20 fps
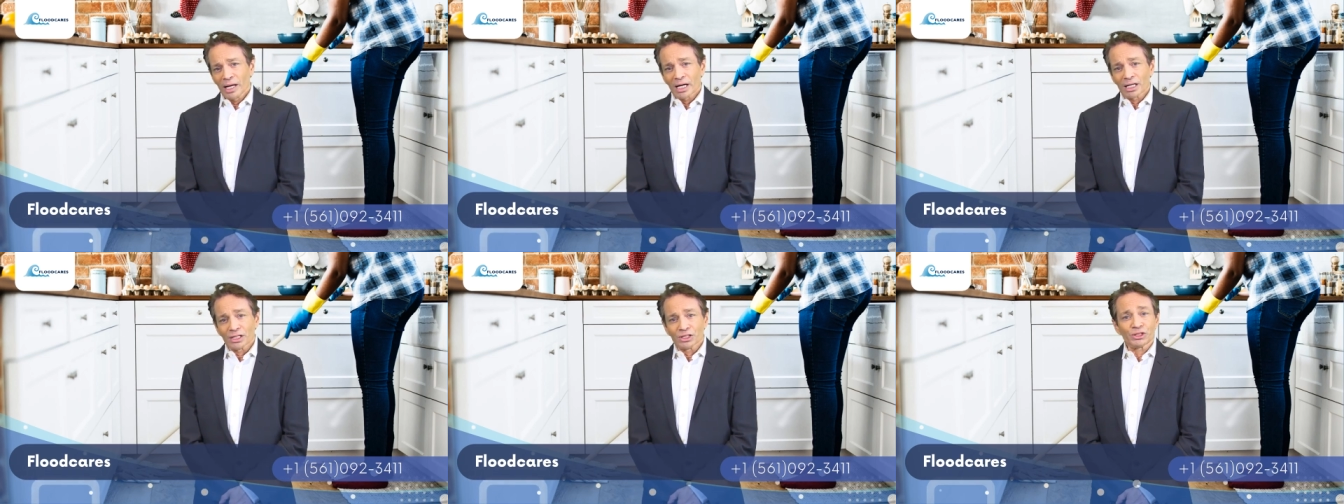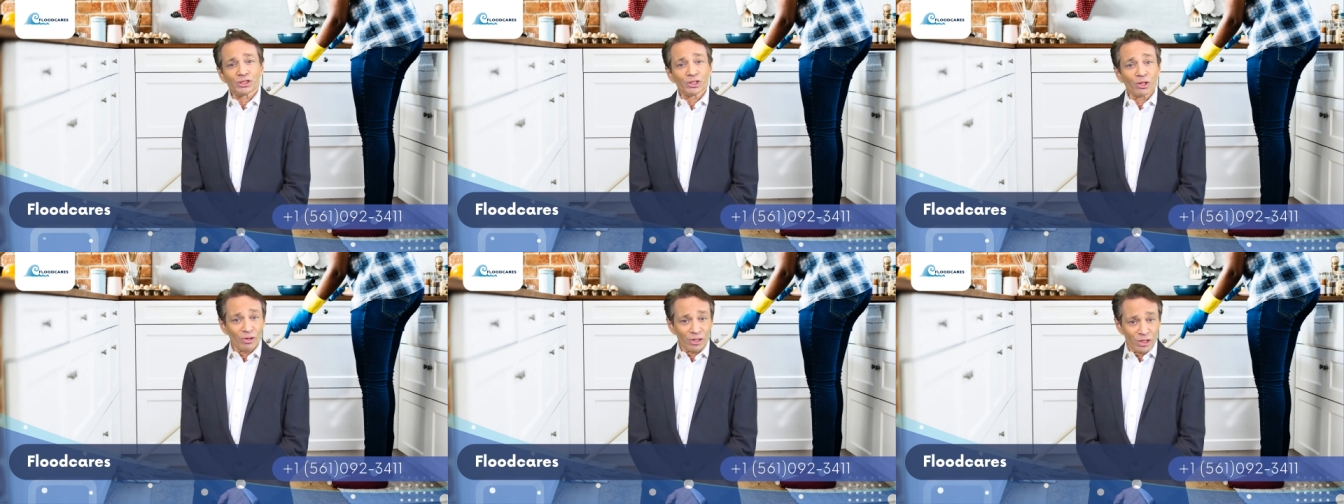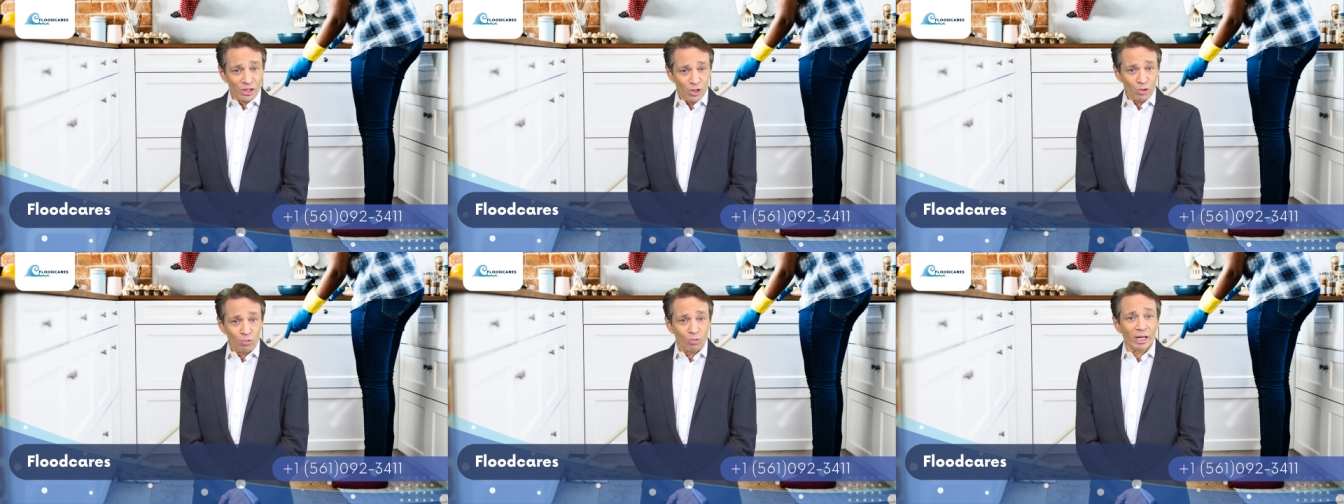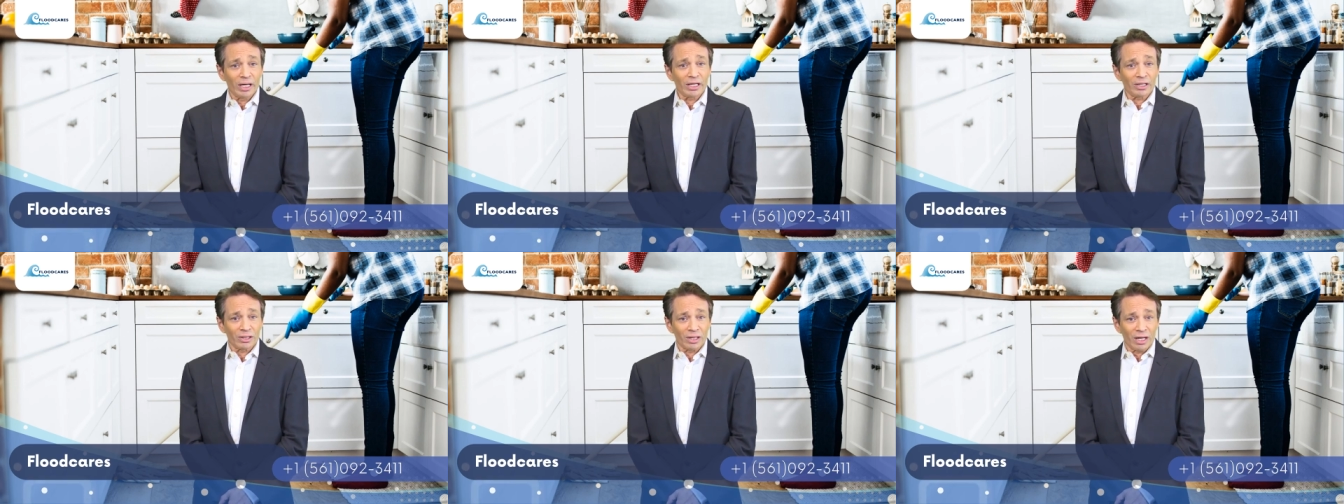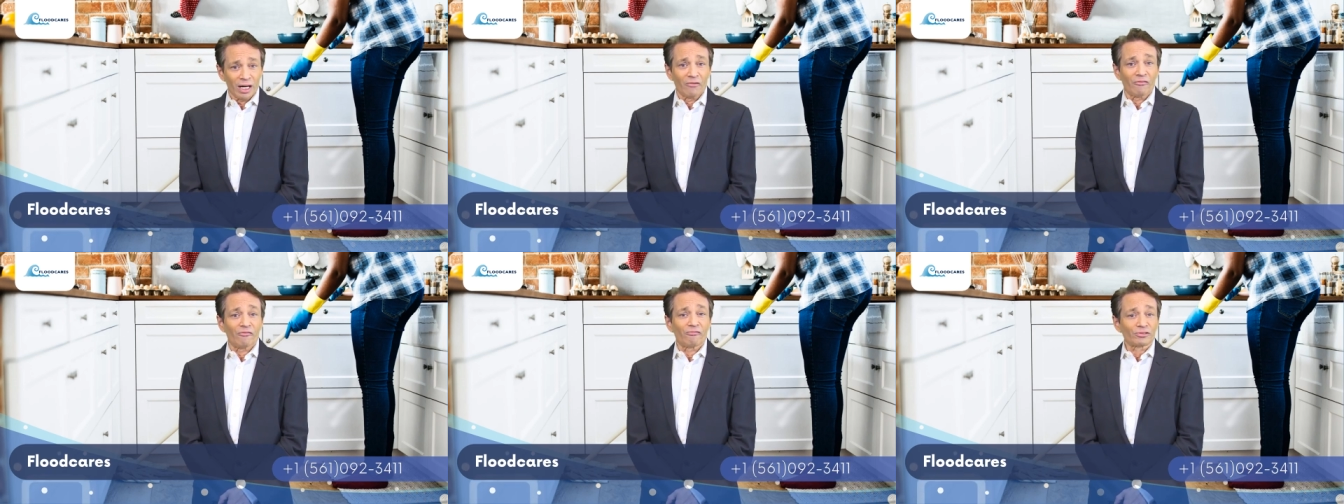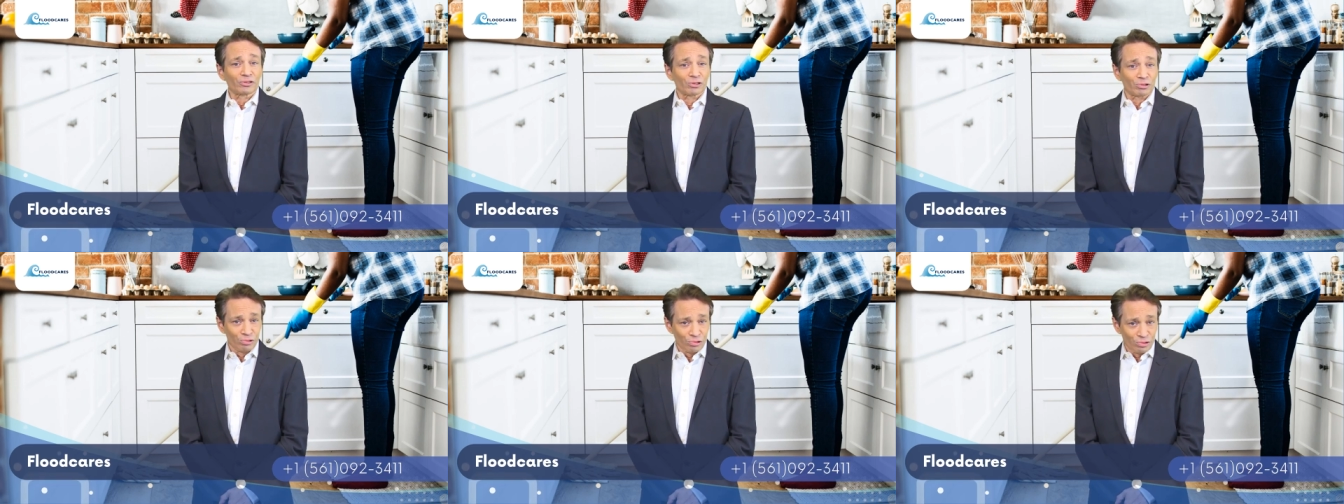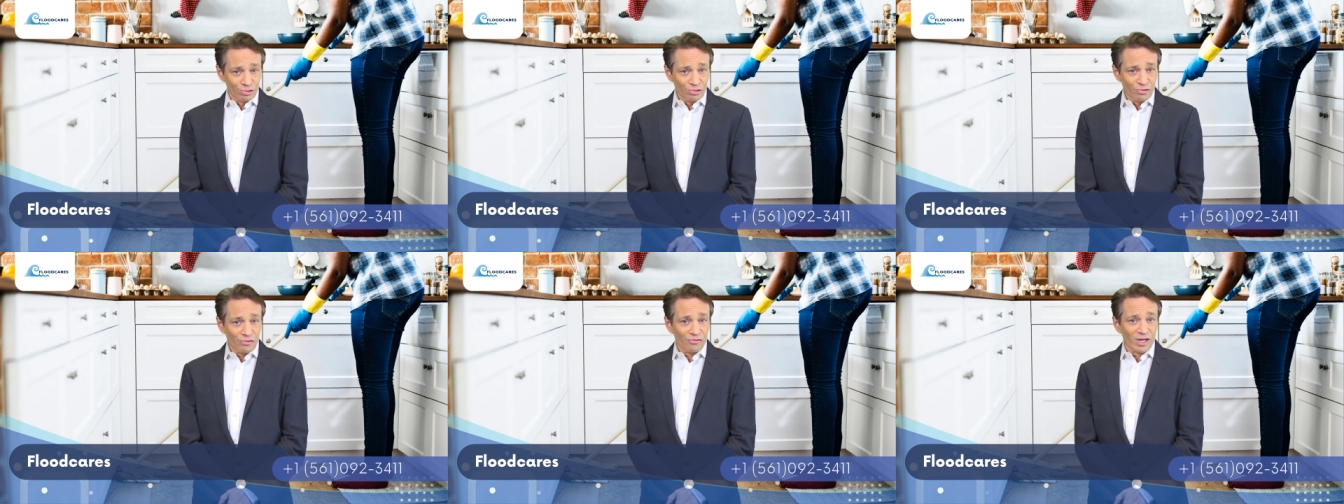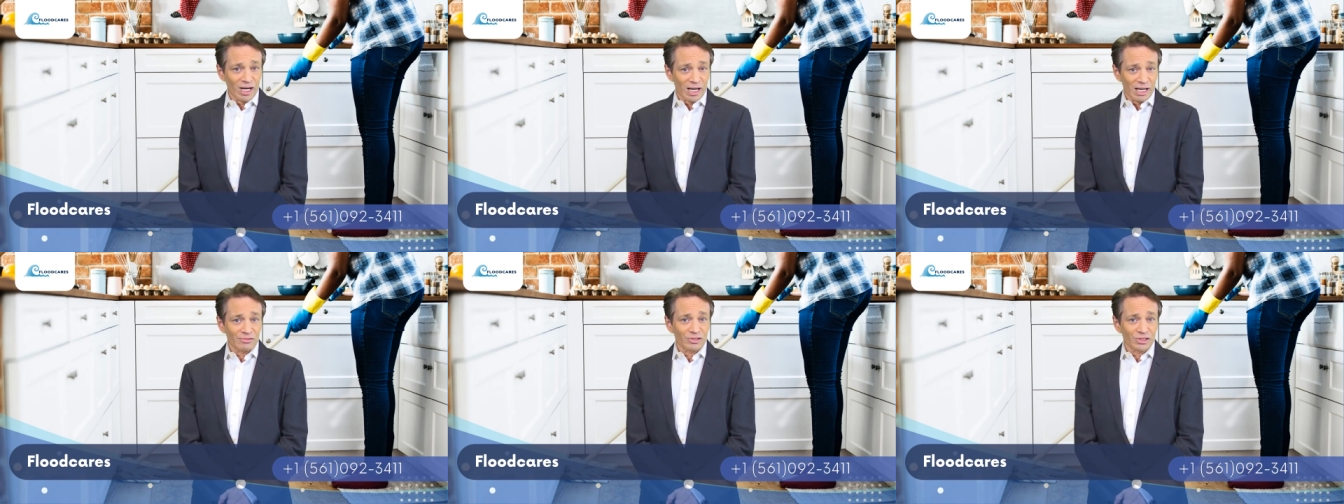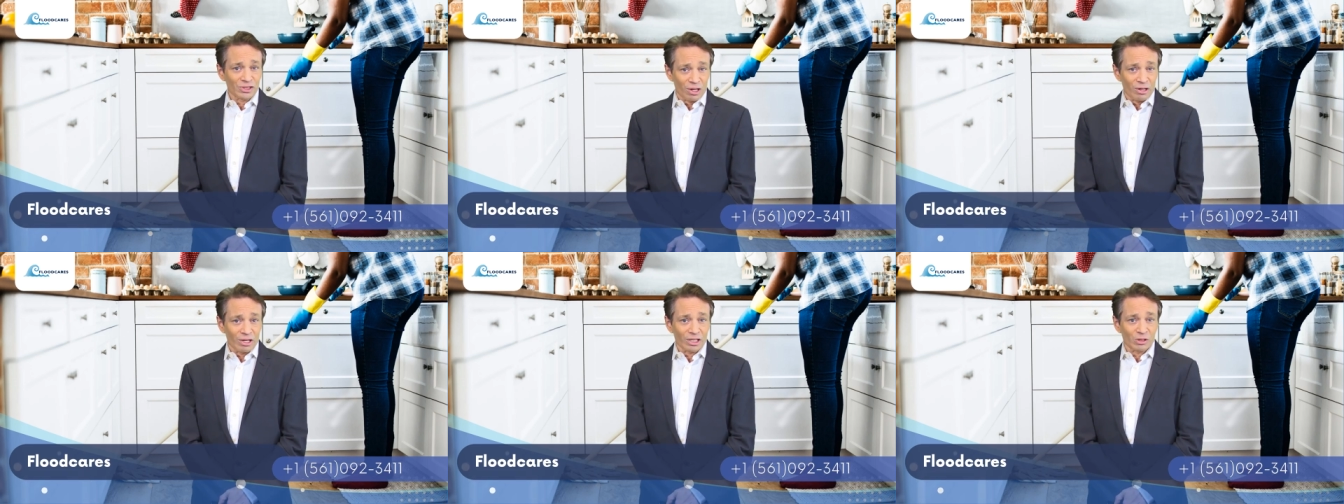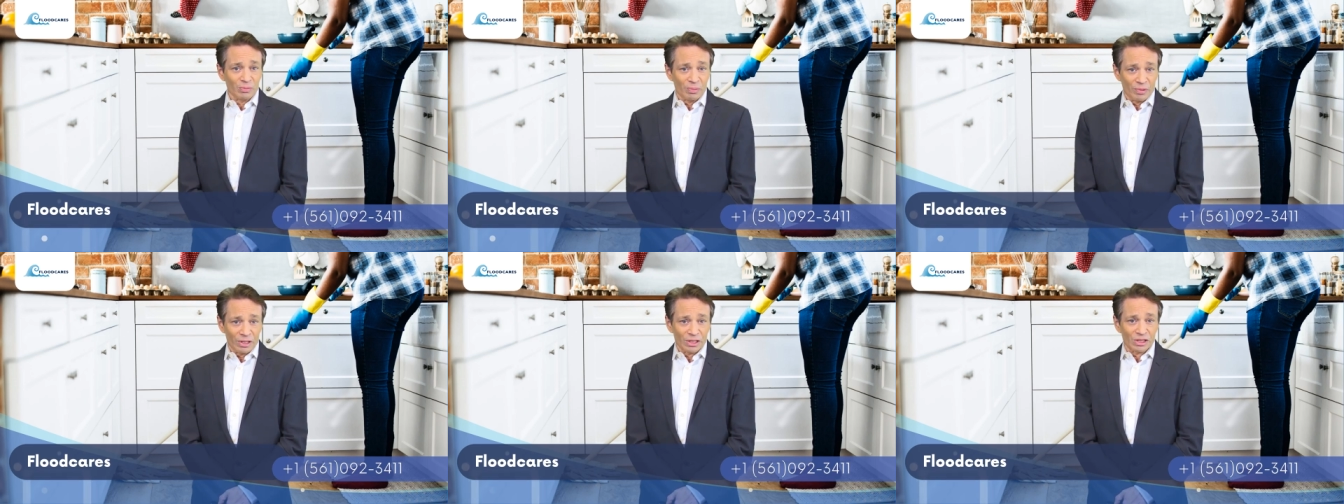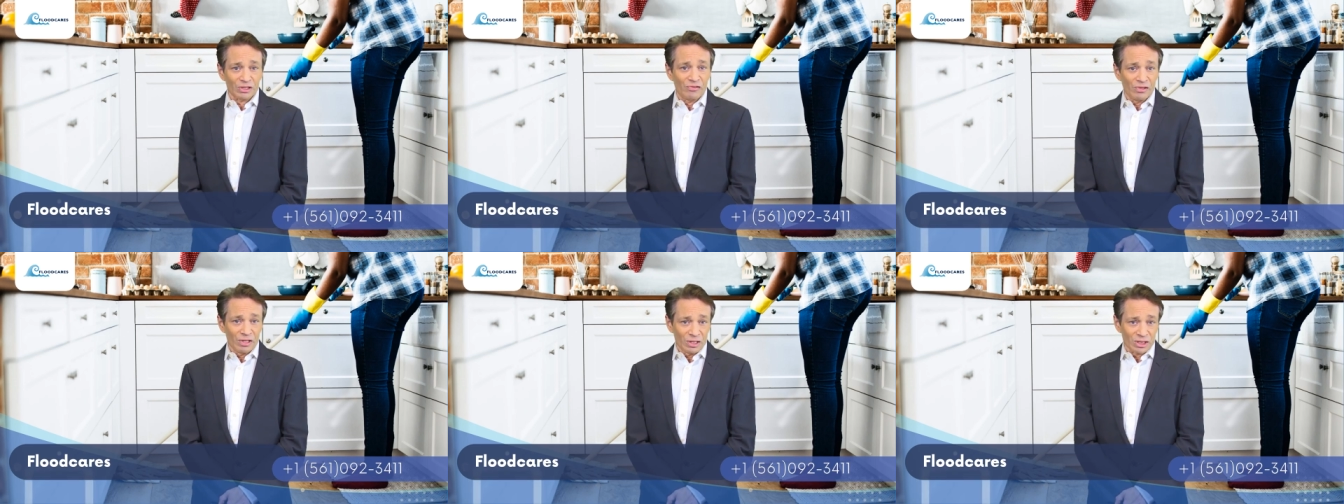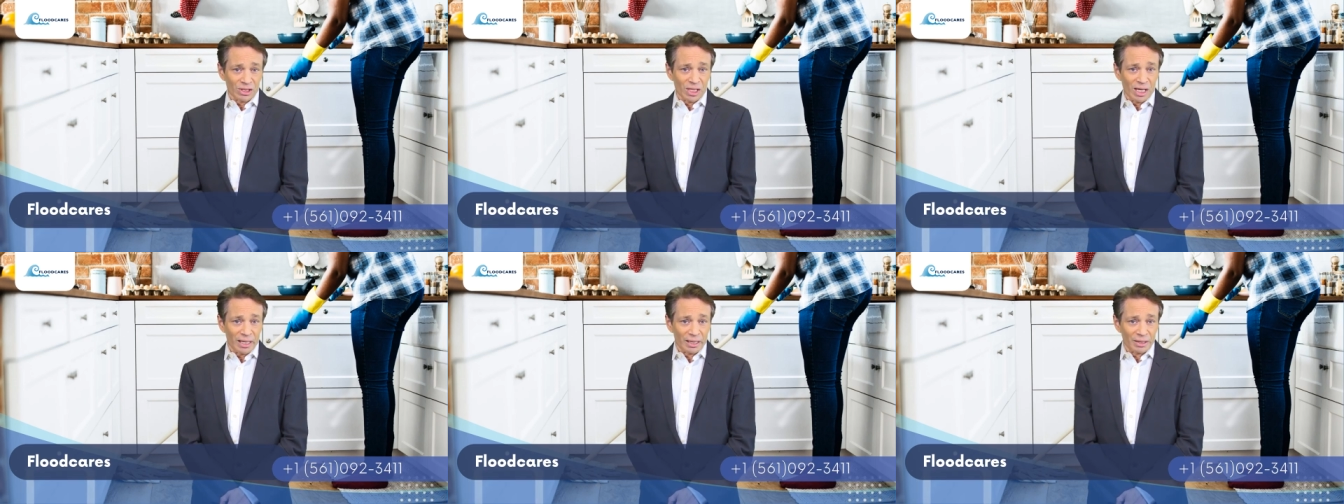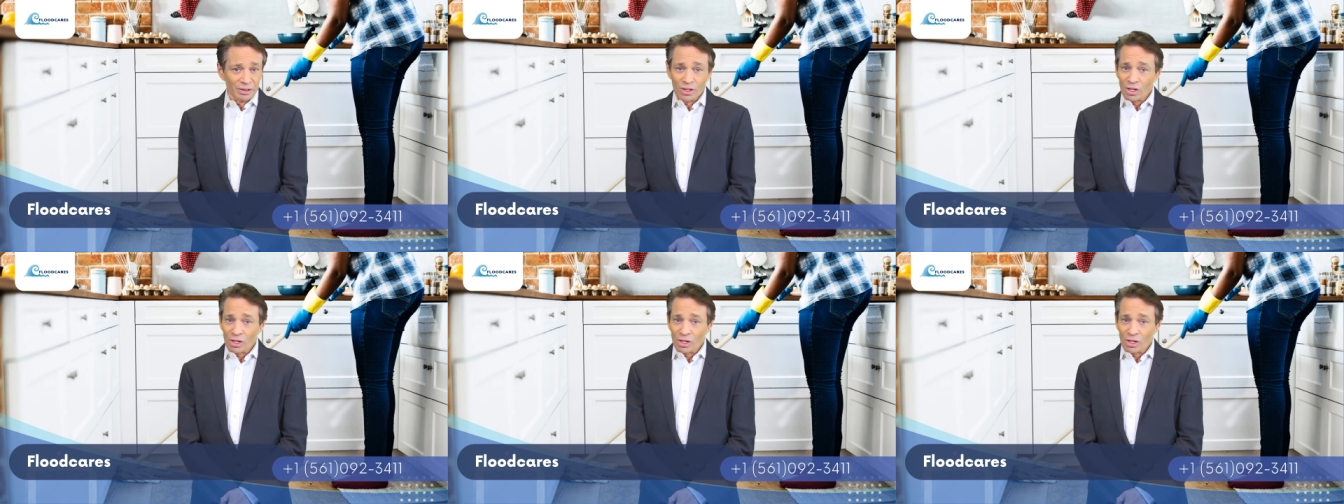and showing you what a true five star experience feels like.